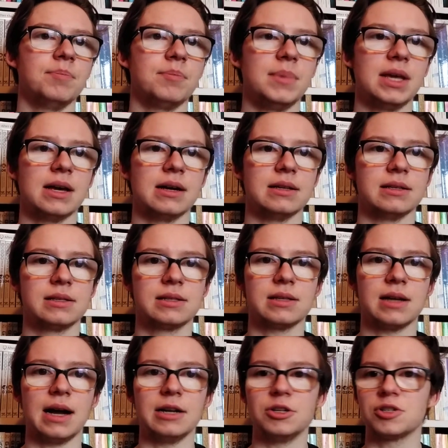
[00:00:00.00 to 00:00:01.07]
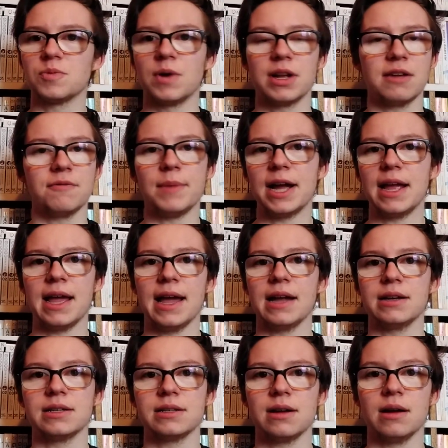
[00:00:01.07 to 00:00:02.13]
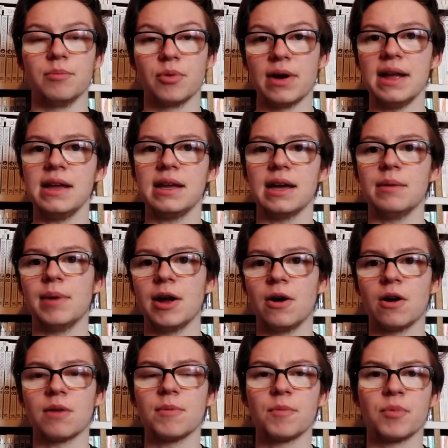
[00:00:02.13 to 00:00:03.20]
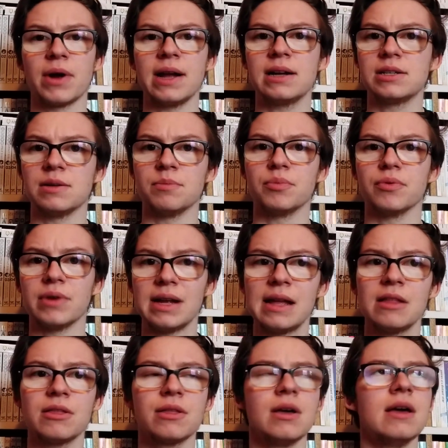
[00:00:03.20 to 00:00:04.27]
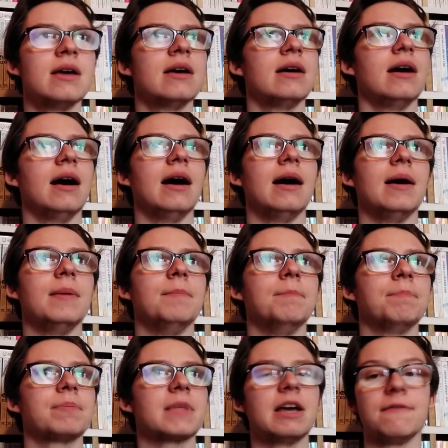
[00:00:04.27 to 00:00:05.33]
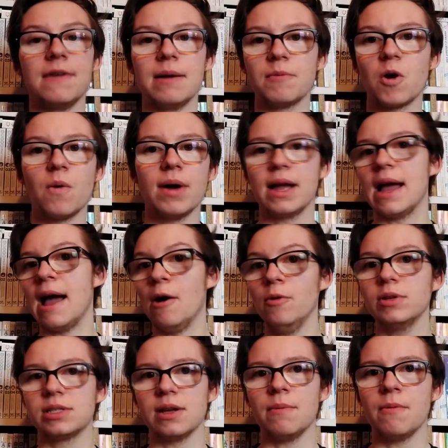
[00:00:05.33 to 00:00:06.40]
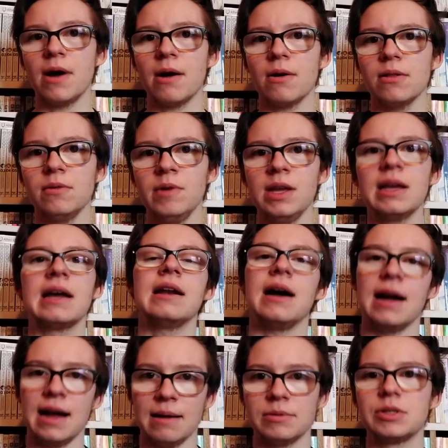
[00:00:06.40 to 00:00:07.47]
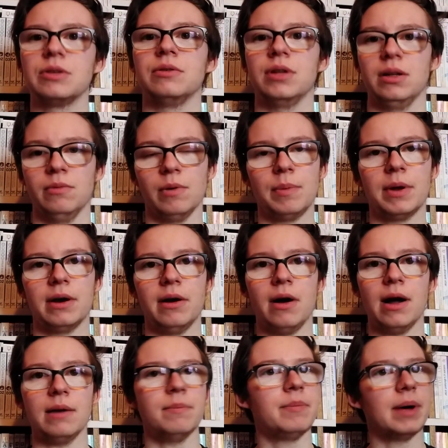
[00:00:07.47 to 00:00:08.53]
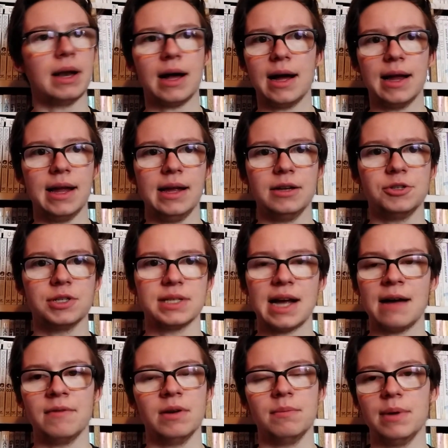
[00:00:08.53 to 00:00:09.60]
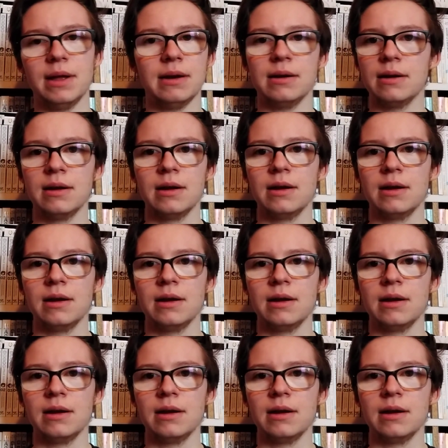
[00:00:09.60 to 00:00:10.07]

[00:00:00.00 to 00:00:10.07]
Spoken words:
Because I just want to give my hand a break and my arm a break to breathe. If I'm going out somewhere on the weekend, I absolutely will put it on, but I just haven't been